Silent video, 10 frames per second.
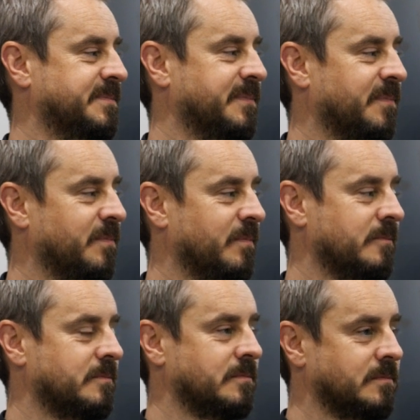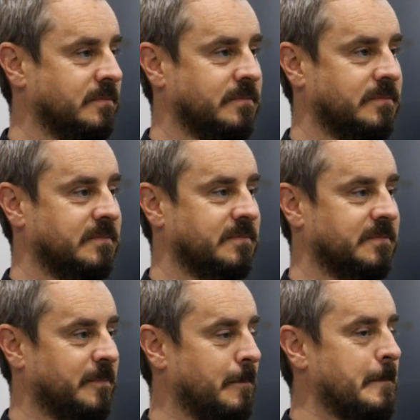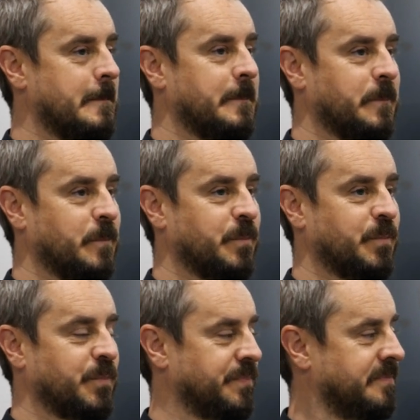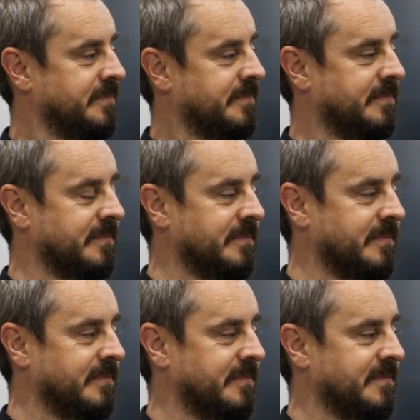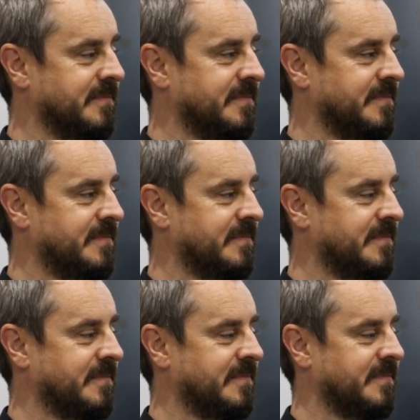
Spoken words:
(silent)